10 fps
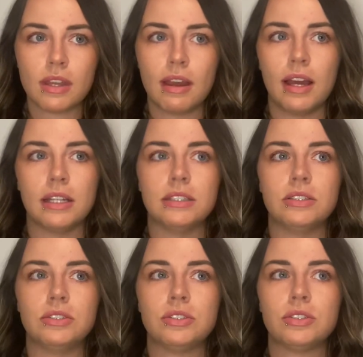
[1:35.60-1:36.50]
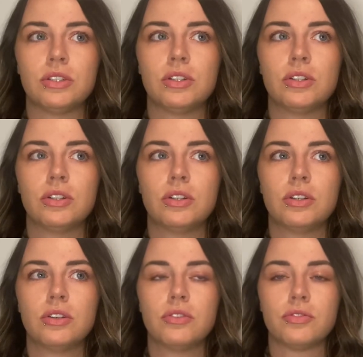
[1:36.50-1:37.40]
And
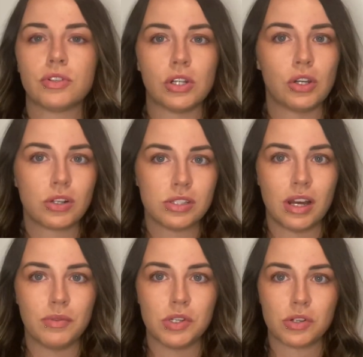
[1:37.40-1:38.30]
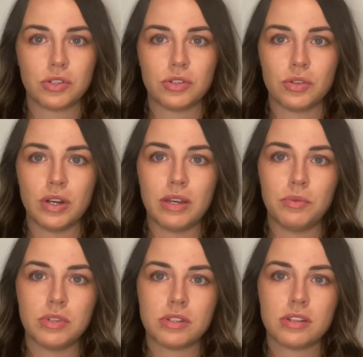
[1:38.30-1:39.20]
for a long time the doctors thought it
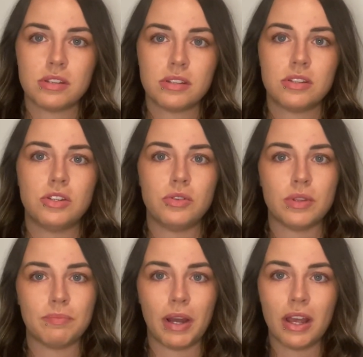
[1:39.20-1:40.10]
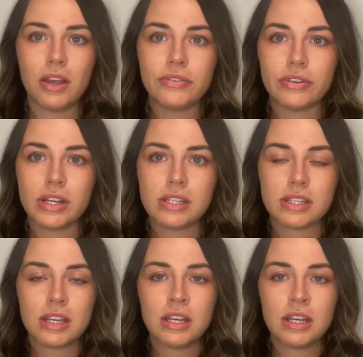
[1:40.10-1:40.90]
was to do with my ovaries,